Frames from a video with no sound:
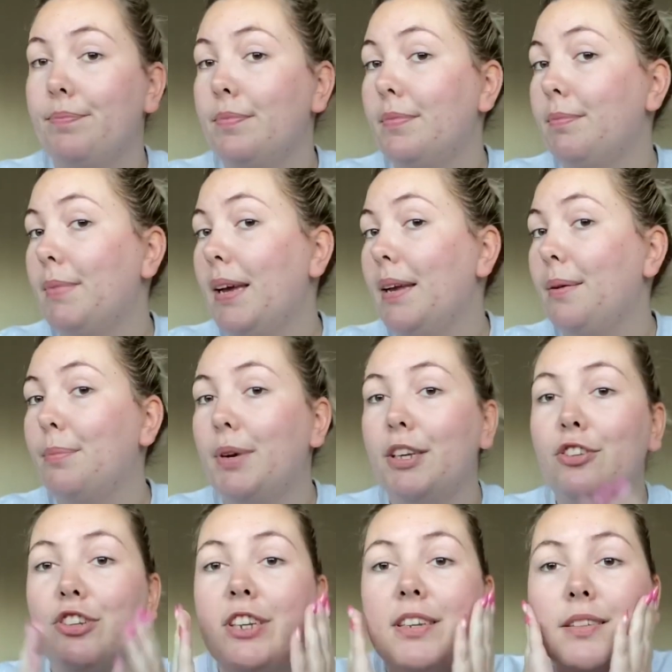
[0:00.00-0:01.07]
My
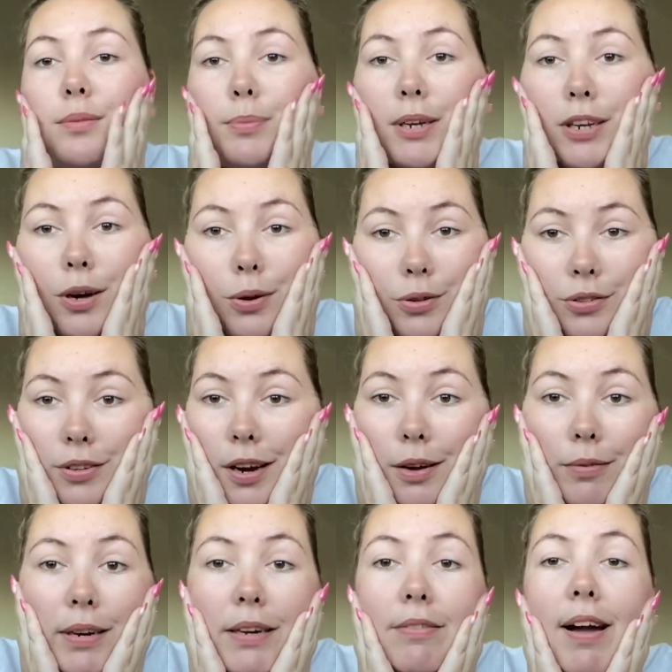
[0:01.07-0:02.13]
cheeks, my nose
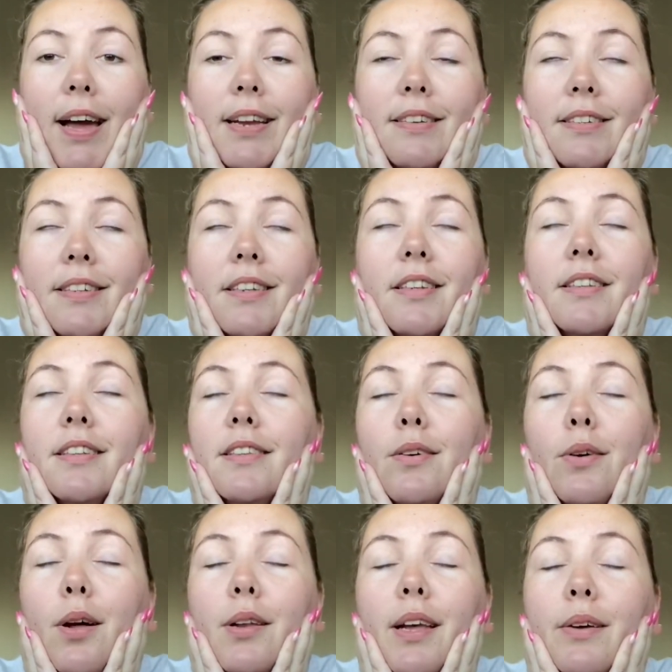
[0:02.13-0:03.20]
are really red because it's so
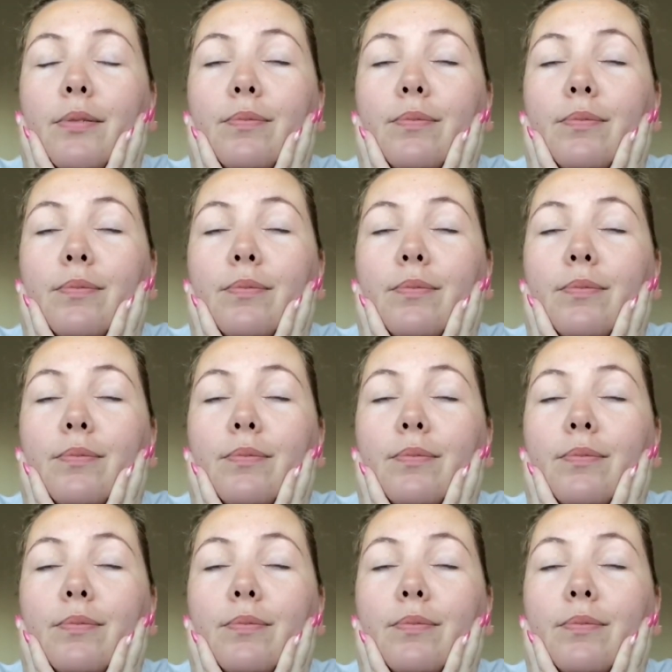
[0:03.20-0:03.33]
cold out.